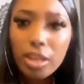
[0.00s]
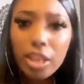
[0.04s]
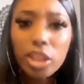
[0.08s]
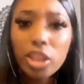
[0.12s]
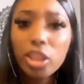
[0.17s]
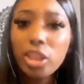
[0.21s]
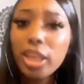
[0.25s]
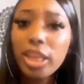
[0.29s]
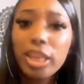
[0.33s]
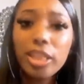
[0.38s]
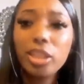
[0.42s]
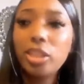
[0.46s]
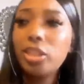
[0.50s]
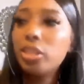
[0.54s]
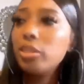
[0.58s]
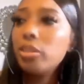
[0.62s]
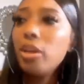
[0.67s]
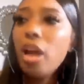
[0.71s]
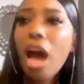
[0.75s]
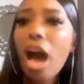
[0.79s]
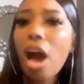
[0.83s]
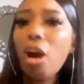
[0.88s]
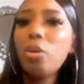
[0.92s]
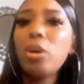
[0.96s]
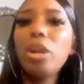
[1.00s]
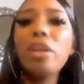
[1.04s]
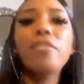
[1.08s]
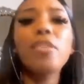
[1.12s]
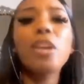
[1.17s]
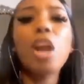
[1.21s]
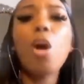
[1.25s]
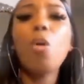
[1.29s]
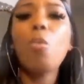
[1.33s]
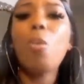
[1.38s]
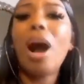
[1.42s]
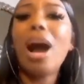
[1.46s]
This shit I don't
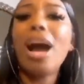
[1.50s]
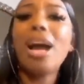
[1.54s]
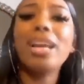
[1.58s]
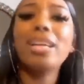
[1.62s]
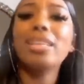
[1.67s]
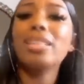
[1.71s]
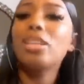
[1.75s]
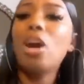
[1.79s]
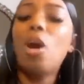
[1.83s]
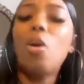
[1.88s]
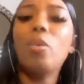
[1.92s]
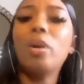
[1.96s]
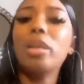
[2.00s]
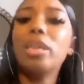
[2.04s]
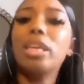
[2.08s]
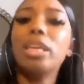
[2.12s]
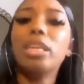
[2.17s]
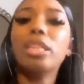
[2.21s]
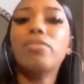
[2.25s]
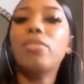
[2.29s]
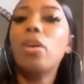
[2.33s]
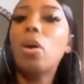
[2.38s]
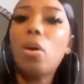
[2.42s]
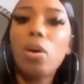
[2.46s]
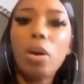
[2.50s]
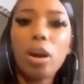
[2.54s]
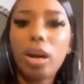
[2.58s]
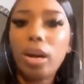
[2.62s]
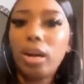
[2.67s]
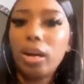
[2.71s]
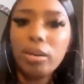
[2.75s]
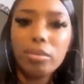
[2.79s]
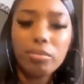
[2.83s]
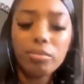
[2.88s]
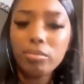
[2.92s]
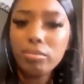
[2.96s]
even know why it's going this
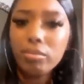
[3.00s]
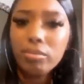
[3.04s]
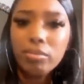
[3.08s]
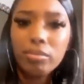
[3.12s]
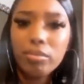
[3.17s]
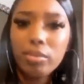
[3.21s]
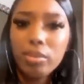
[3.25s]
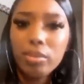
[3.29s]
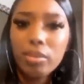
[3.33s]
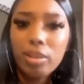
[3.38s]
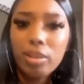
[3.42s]
far.